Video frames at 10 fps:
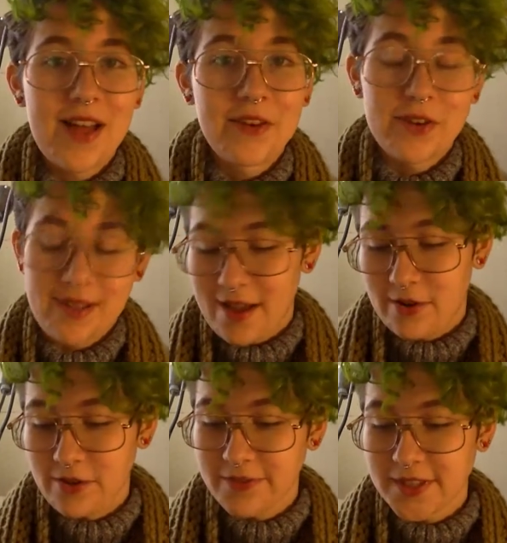I don't
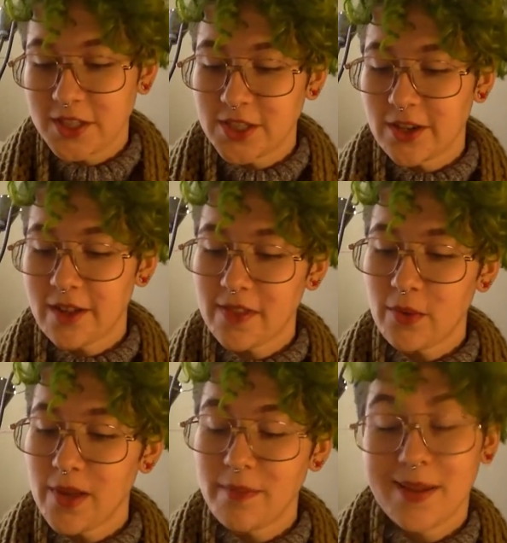know if it's gonna turn out
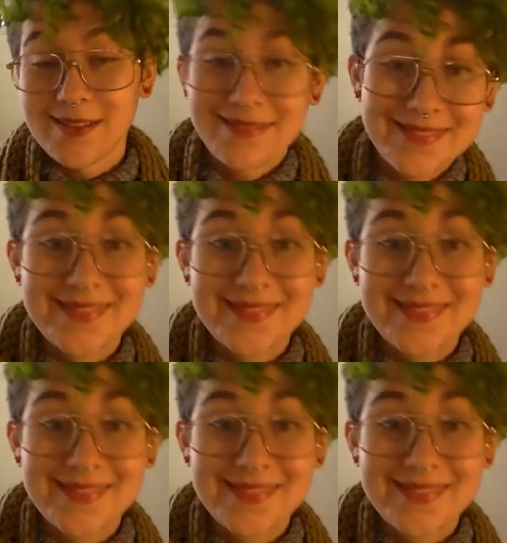that way, but